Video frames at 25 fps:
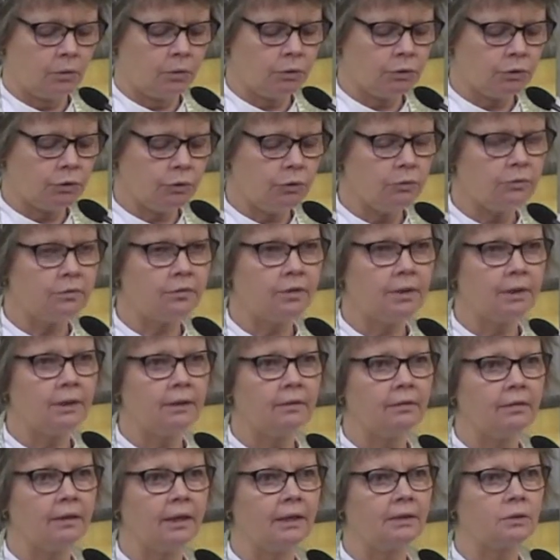Or do you
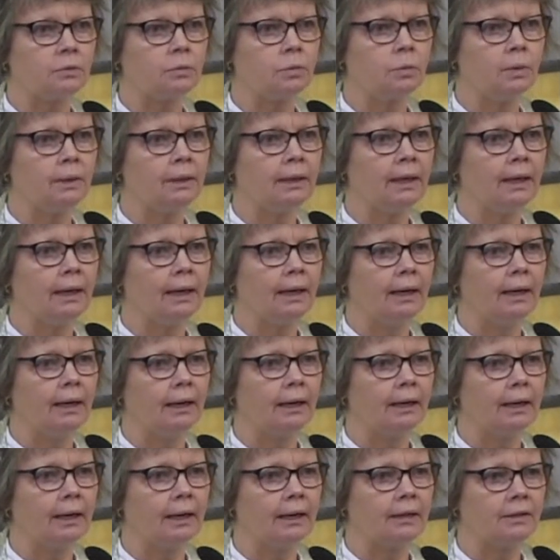think that we
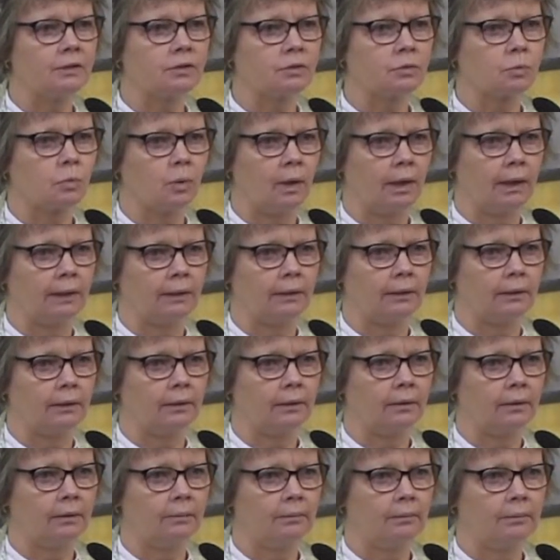are as one
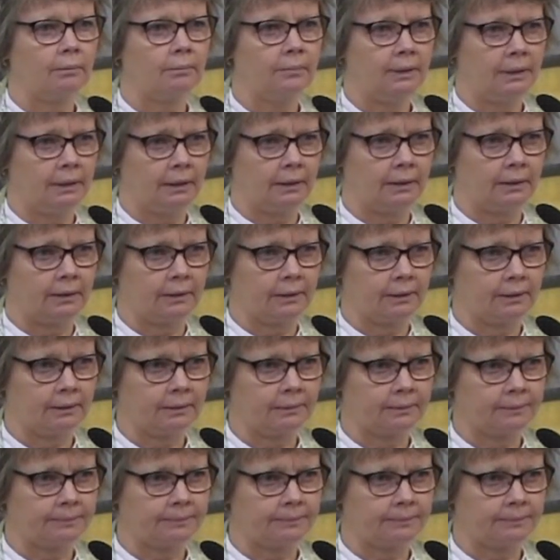being?